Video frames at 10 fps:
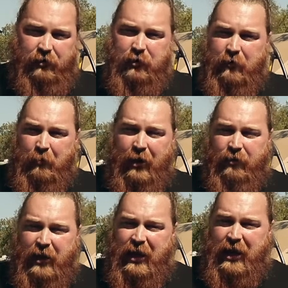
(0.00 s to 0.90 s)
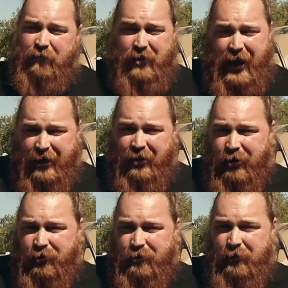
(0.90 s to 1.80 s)
So you have about, if you're at
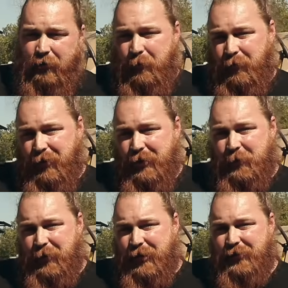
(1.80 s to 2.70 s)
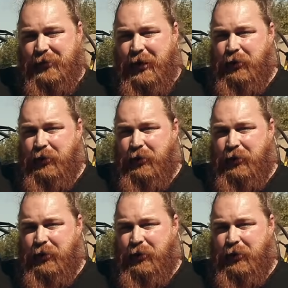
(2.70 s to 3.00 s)
100 or plus PSI,